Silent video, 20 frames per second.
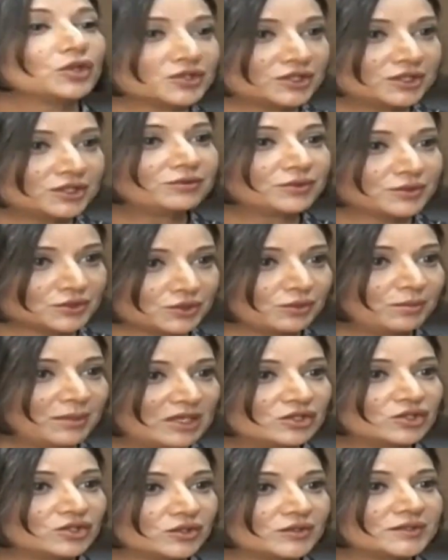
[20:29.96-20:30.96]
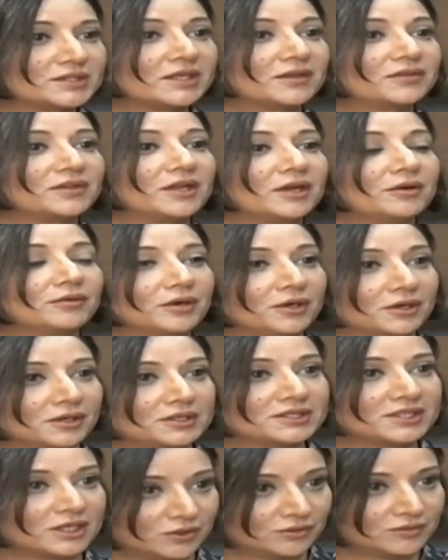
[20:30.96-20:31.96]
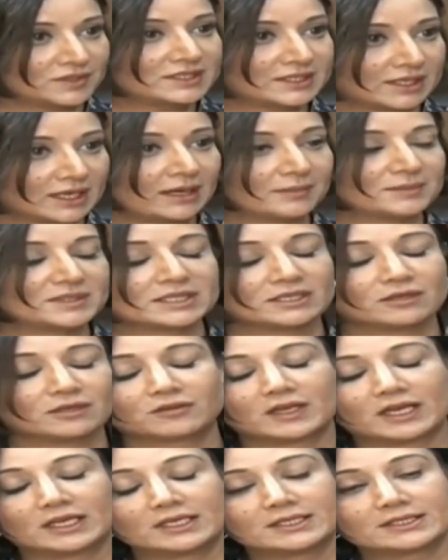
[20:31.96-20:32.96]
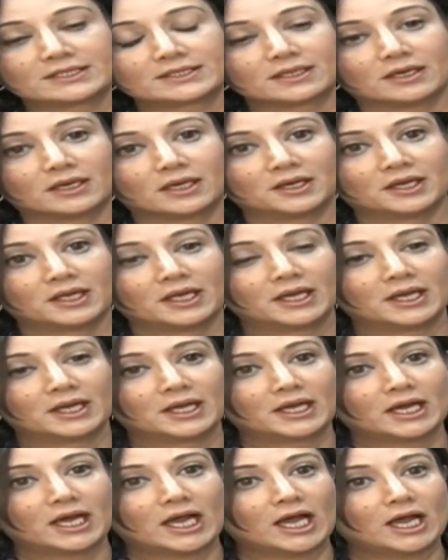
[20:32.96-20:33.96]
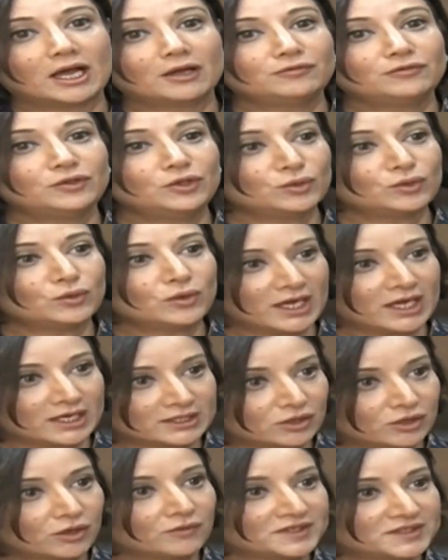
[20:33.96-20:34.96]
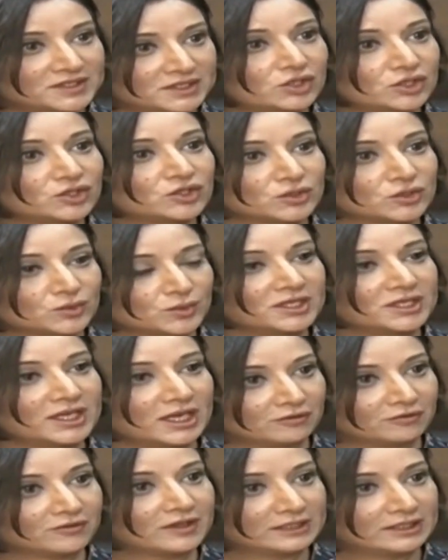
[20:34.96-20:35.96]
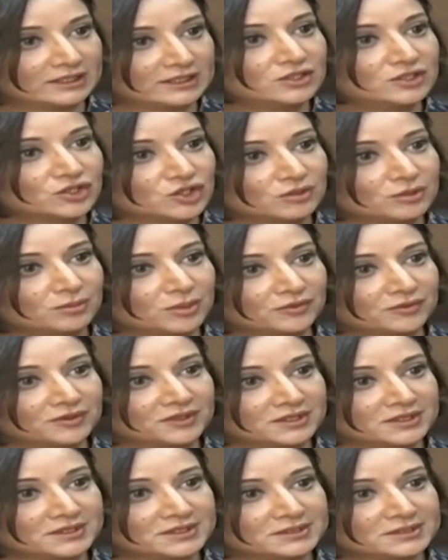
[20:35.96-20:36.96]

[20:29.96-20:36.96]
The dossier also mentions that there are terrorist camps in Afghanistan. Have you had conversations with the Afghan leadership over